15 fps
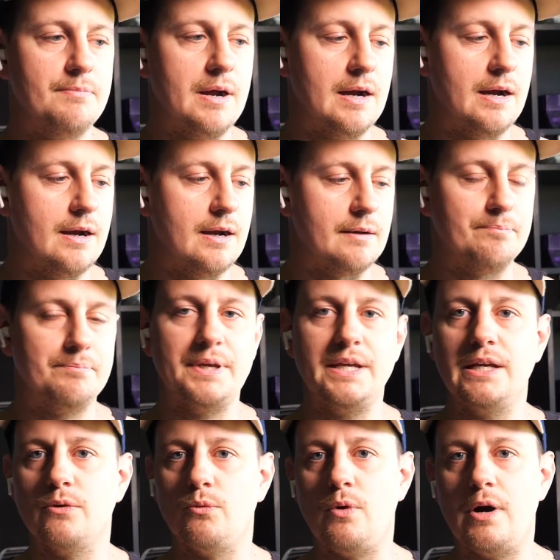
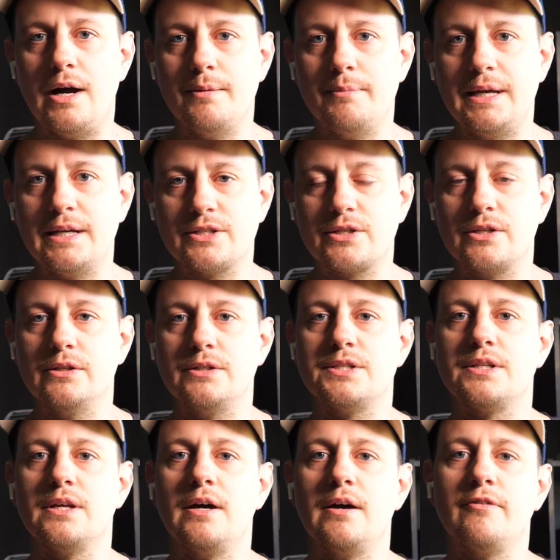PNY makes good
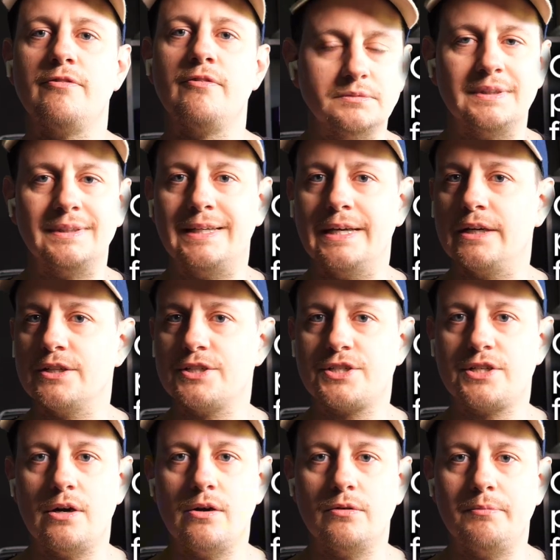stuff.
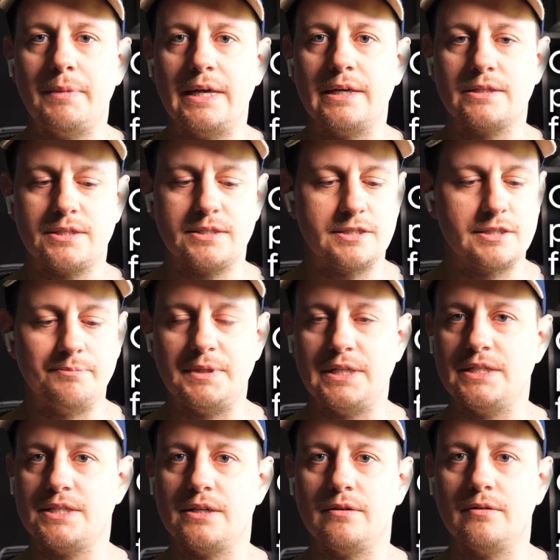Gigastone makes some
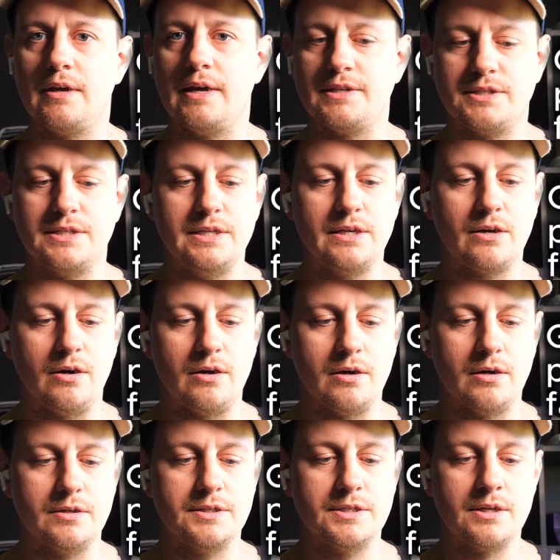decent SD
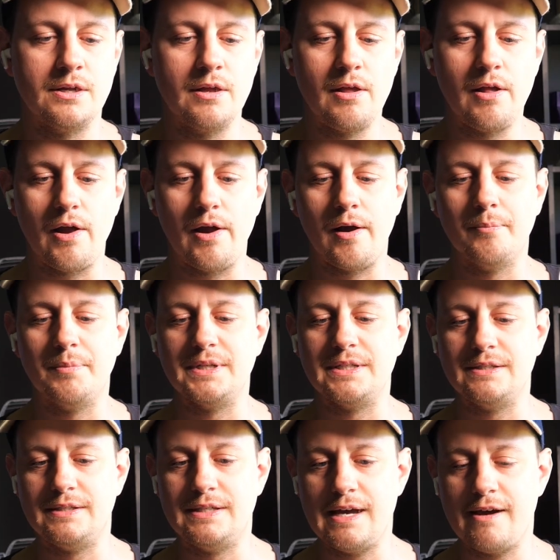cards.
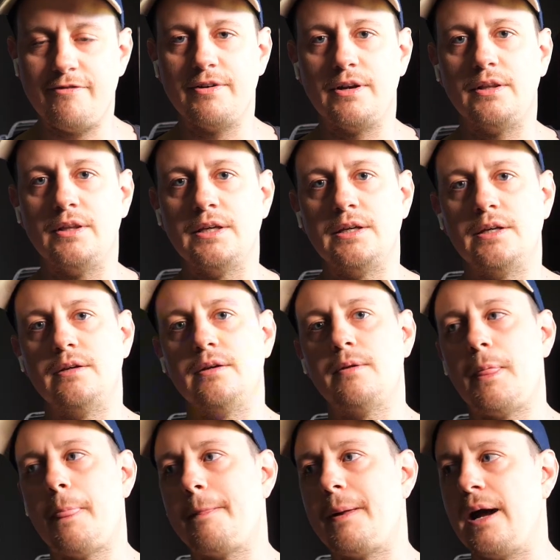But definitely
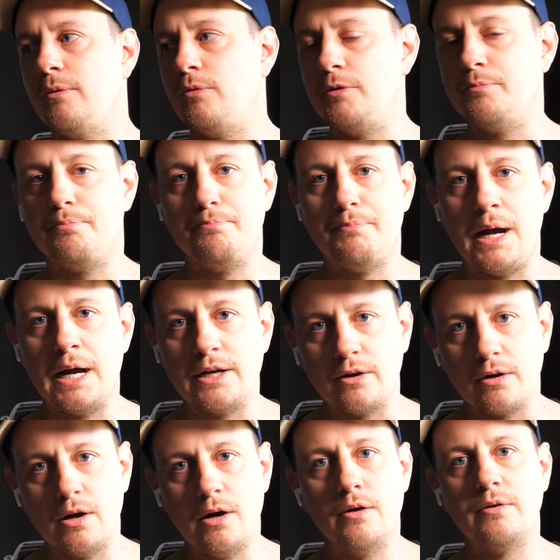I would buy
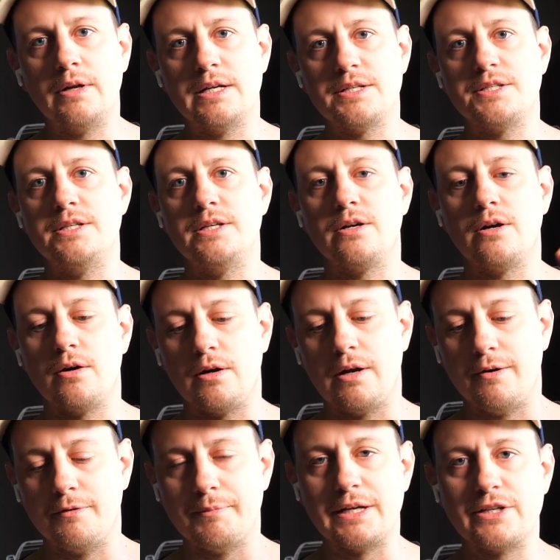your own SD card, and
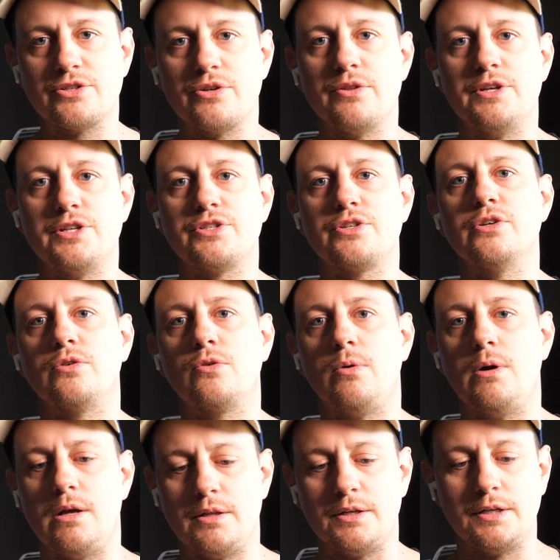I would make sure that it's good
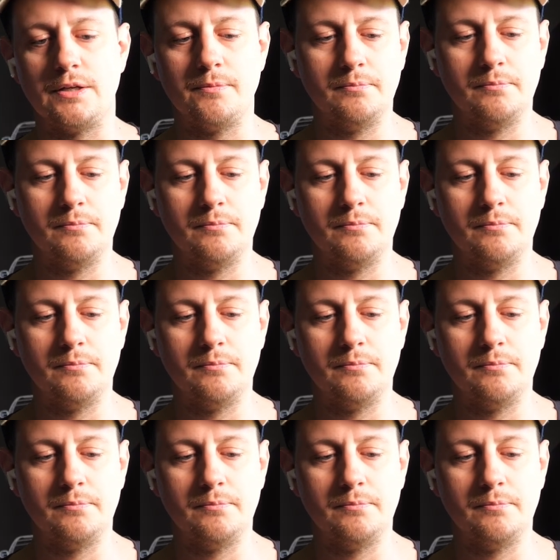quality.